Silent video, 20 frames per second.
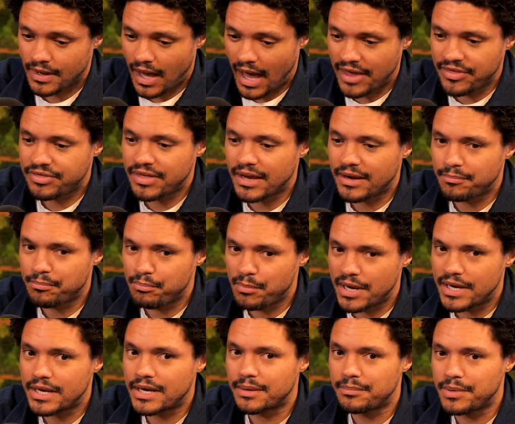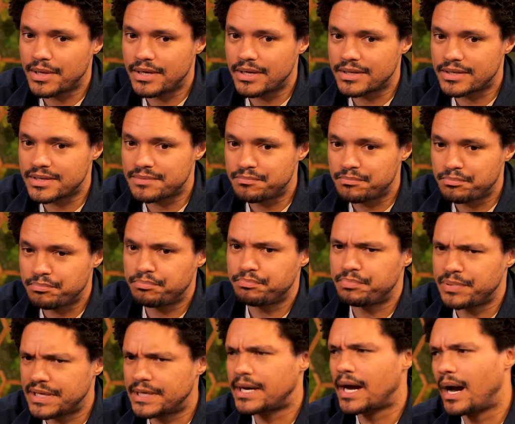I think many comedians
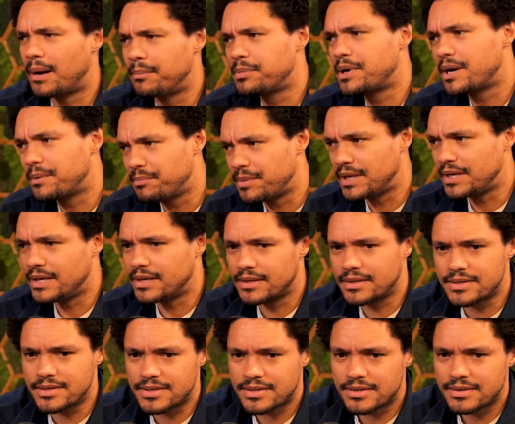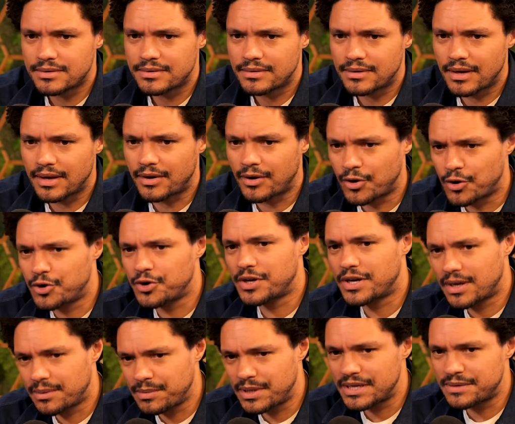become comedians and are
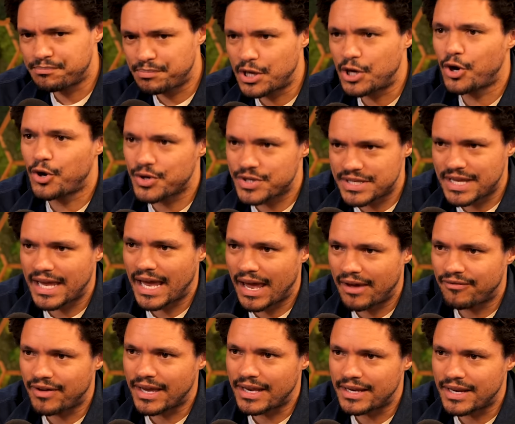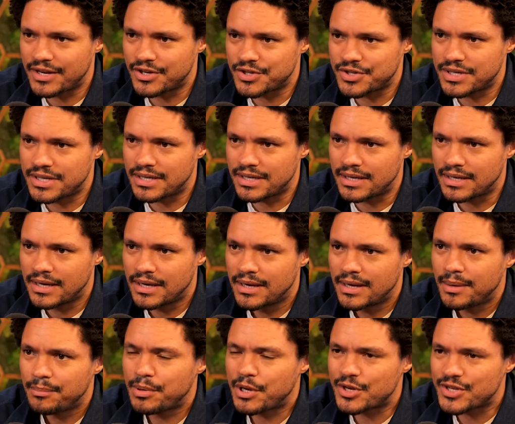good comedians because they have A D H D,
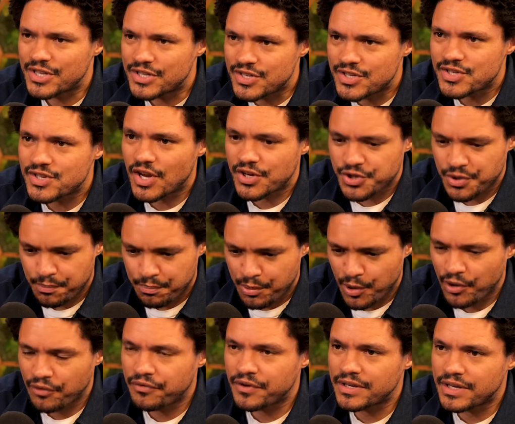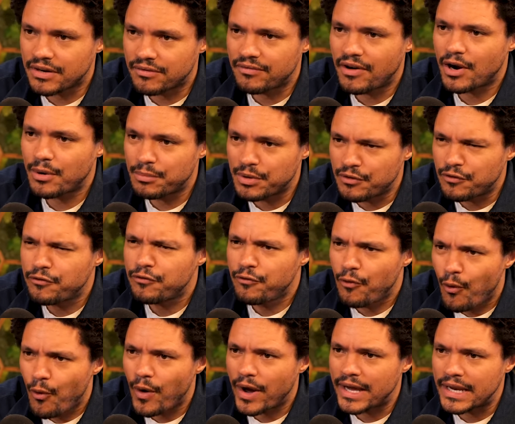because it's such a perfect environment
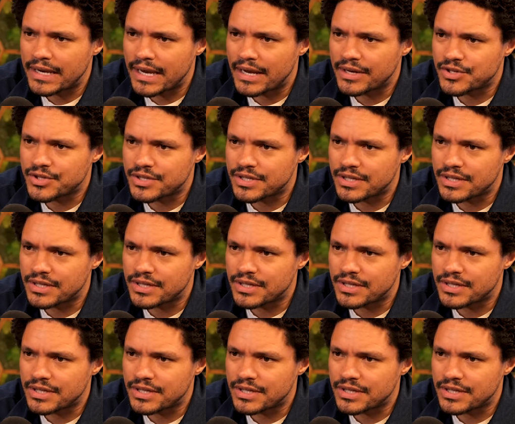for A D H